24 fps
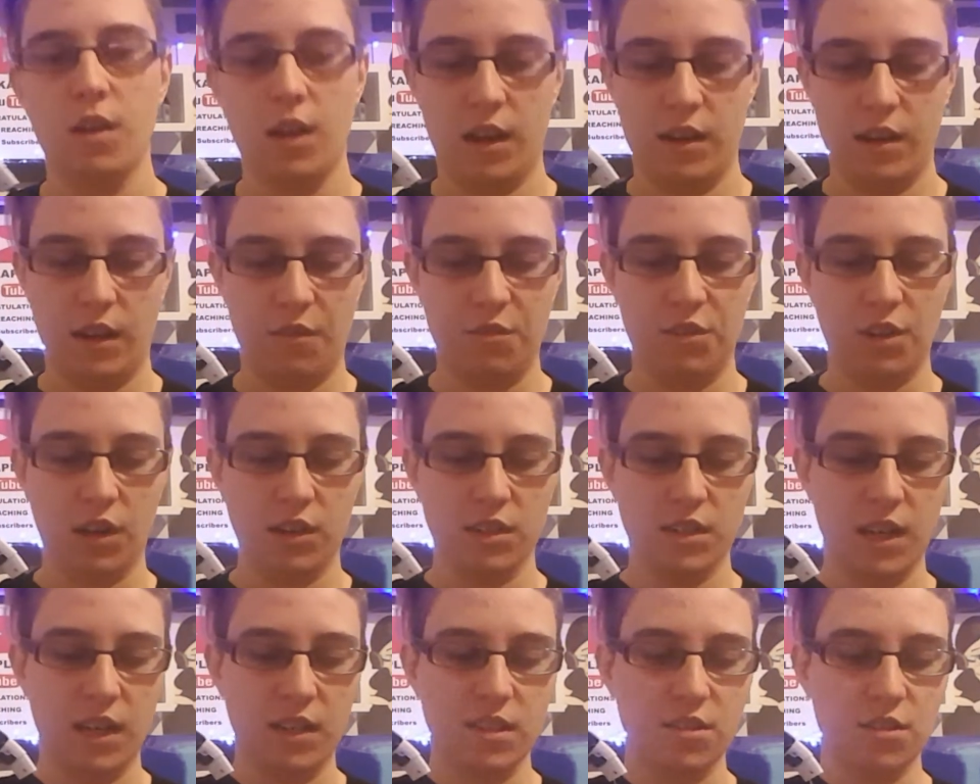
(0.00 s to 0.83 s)
and they've done
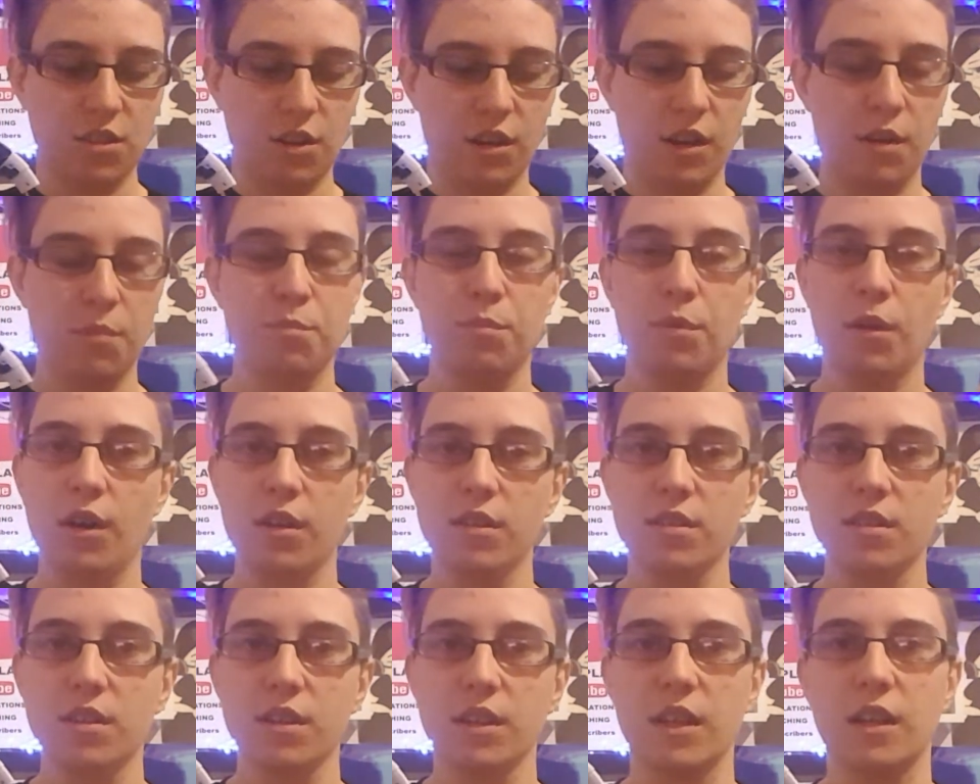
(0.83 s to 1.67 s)
tests on it.
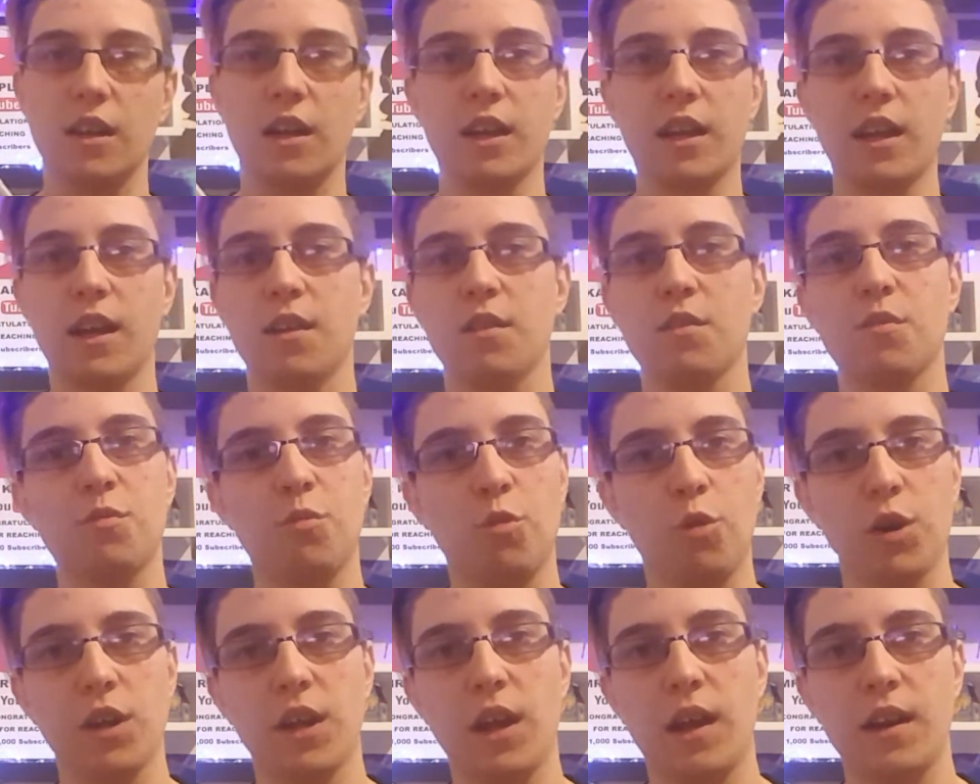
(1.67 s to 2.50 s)
Personally, again,
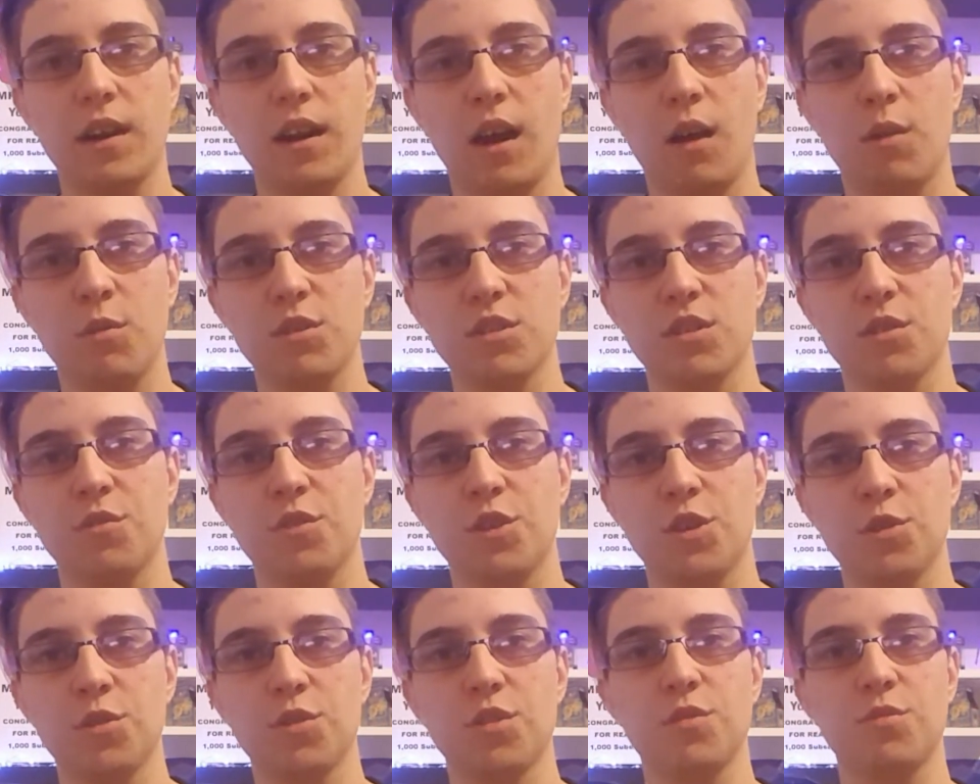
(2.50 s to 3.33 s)
48 hours of
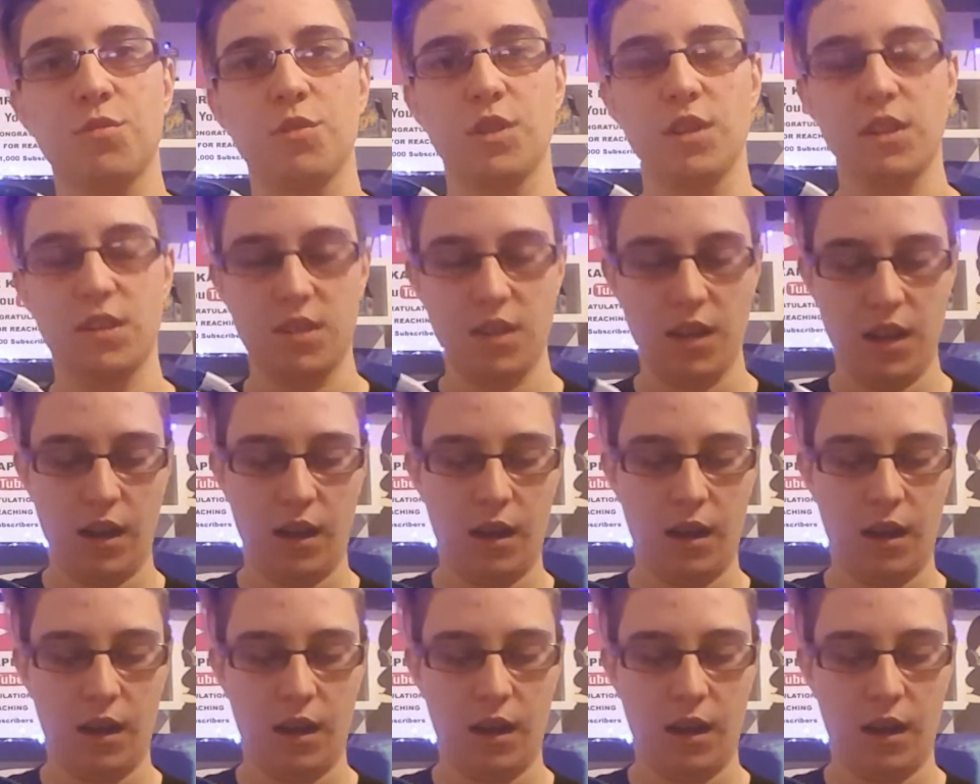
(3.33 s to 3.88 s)
use for this